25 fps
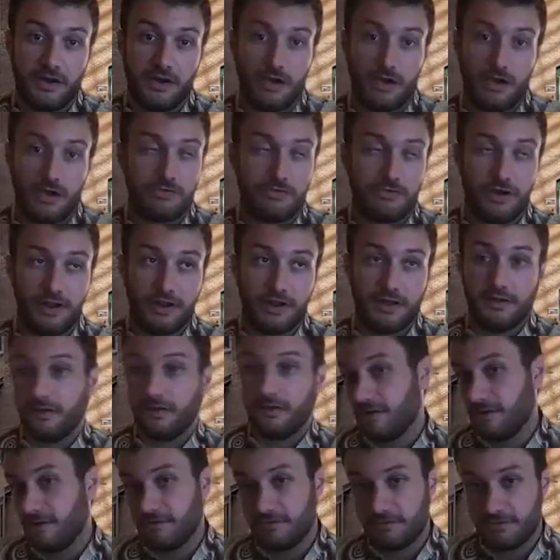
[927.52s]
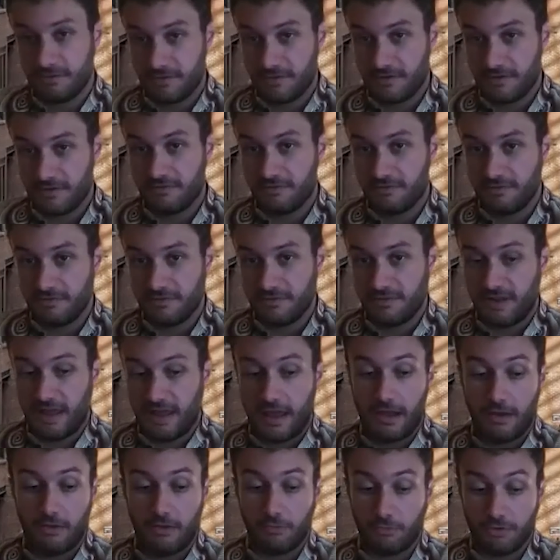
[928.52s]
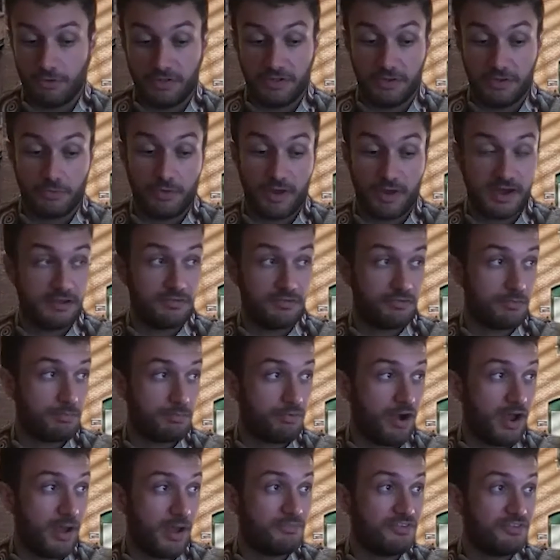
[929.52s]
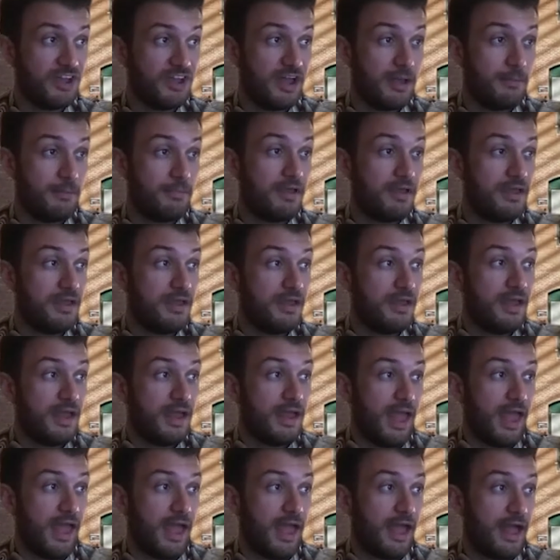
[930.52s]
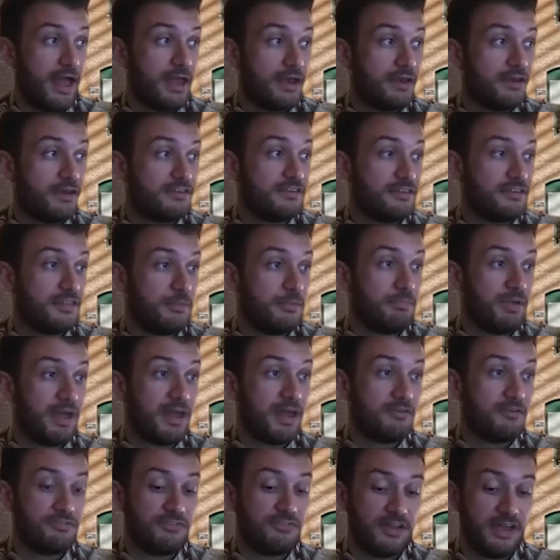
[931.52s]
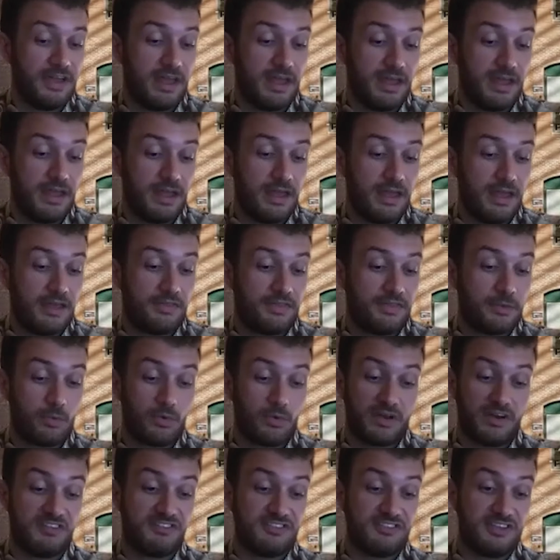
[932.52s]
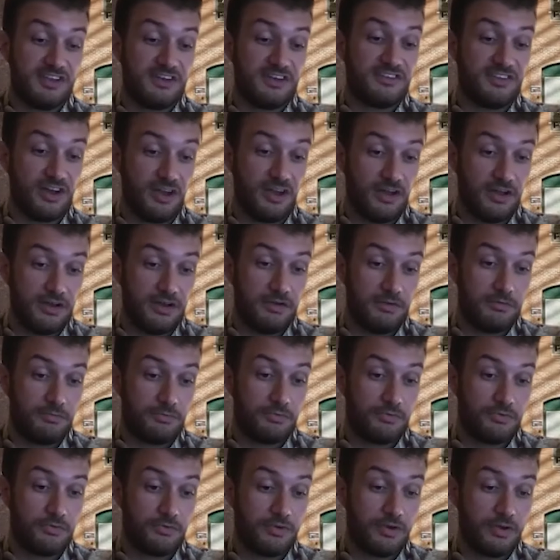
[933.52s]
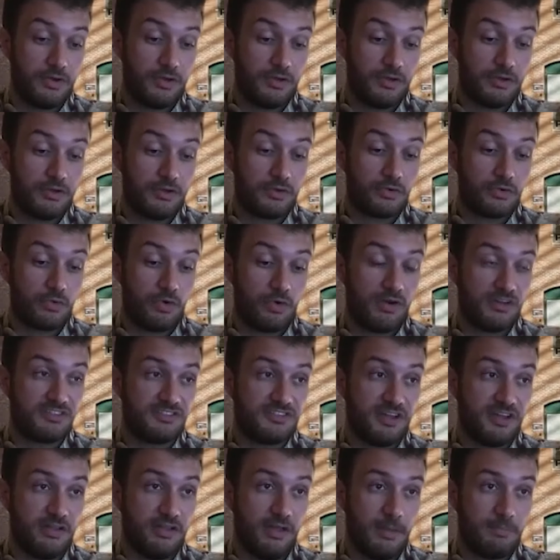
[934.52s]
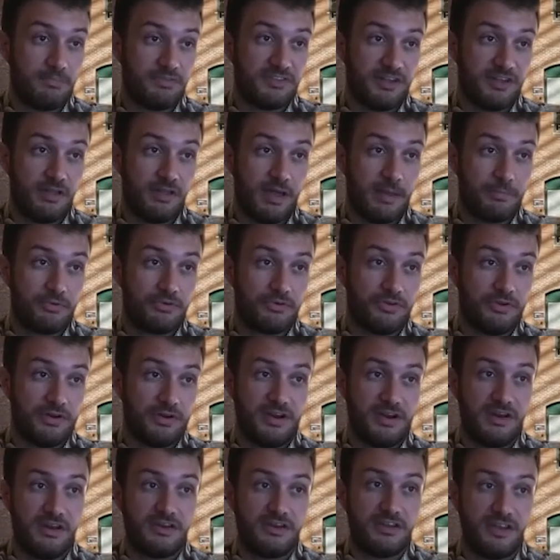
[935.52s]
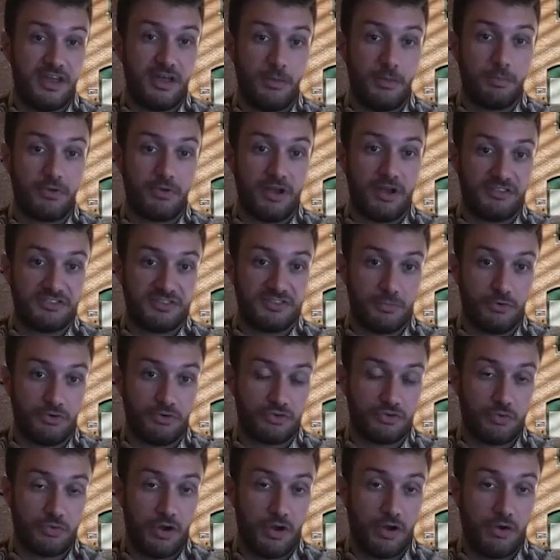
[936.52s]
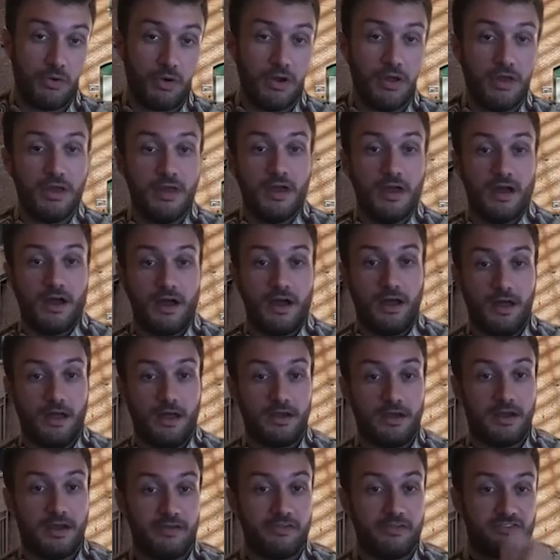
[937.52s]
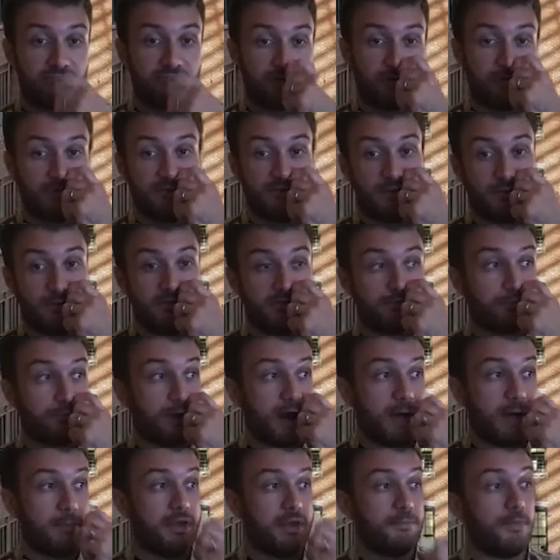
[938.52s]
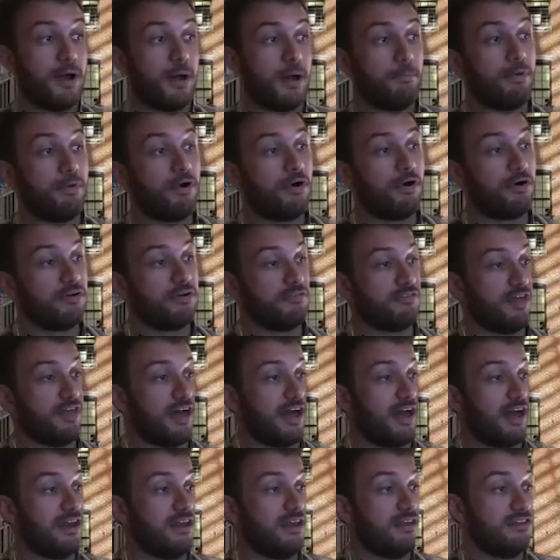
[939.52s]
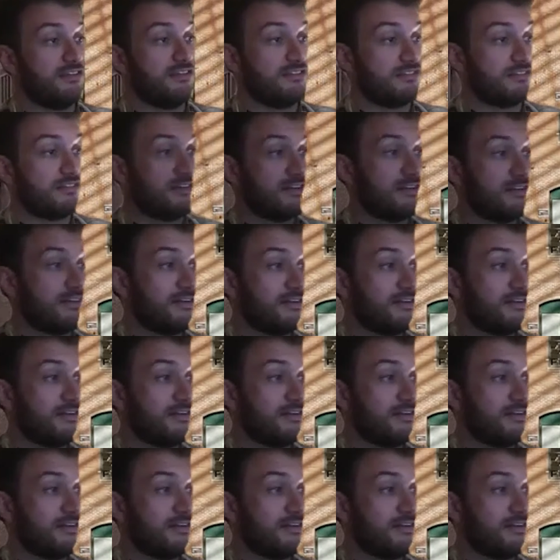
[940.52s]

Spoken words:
offering now really ready for prime time. And the benefit, I think we're going to see a ton of cross-sell, upsell opportunity to help customers grow now that Service Hub is prime. And a part of that is,